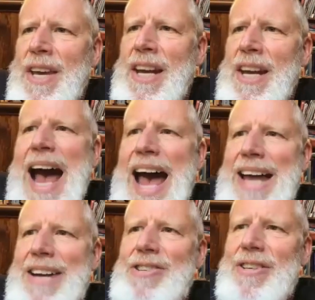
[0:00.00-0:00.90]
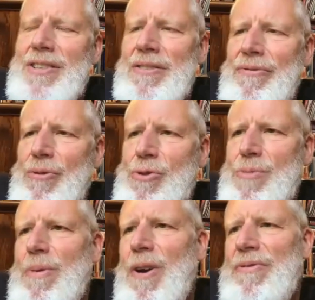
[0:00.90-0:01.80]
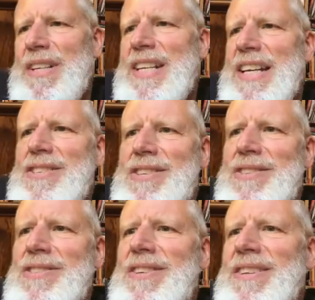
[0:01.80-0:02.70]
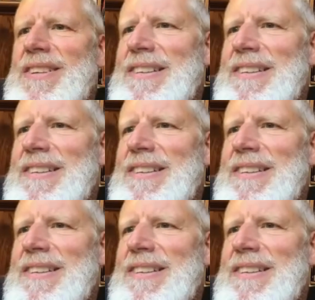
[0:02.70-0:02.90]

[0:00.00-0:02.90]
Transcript: and hard to enforce profit taxes.